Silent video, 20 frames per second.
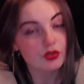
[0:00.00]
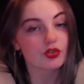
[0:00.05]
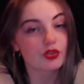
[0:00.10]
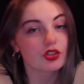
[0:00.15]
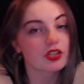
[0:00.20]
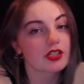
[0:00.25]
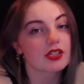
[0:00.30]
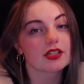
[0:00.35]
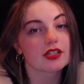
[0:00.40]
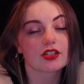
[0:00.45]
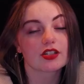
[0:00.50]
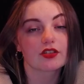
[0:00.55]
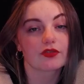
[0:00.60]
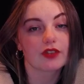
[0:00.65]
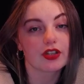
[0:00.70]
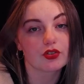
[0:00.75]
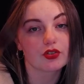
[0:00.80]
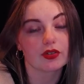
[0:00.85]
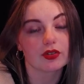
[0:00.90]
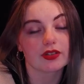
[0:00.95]
just because it's a
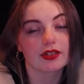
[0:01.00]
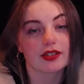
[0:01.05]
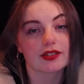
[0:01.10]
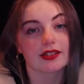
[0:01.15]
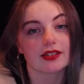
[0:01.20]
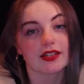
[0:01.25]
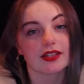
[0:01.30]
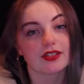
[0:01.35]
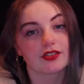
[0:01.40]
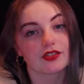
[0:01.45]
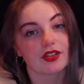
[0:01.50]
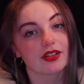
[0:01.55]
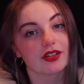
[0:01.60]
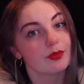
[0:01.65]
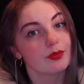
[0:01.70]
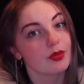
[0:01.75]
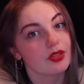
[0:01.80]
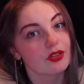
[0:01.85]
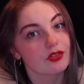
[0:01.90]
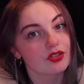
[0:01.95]
ritual doesn't necessarily
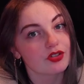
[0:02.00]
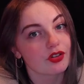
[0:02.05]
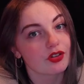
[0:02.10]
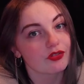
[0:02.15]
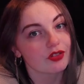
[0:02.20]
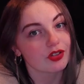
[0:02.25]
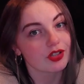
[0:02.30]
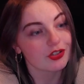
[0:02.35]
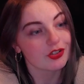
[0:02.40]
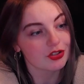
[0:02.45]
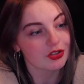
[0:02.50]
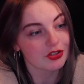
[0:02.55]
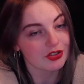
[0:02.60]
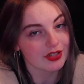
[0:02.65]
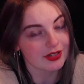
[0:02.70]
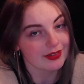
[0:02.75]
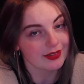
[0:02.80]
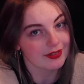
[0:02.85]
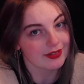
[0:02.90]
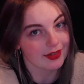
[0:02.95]
mean there's a religious
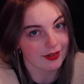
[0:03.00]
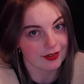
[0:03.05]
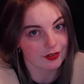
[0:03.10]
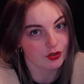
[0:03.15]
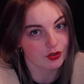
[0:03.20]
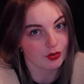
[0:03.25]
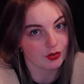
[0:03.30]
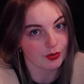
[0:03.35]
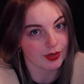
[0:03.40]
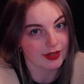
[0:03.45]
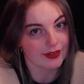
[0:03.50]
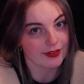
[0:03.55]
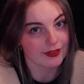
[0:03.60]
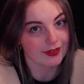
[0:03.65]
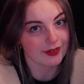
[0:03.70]
side attached to it.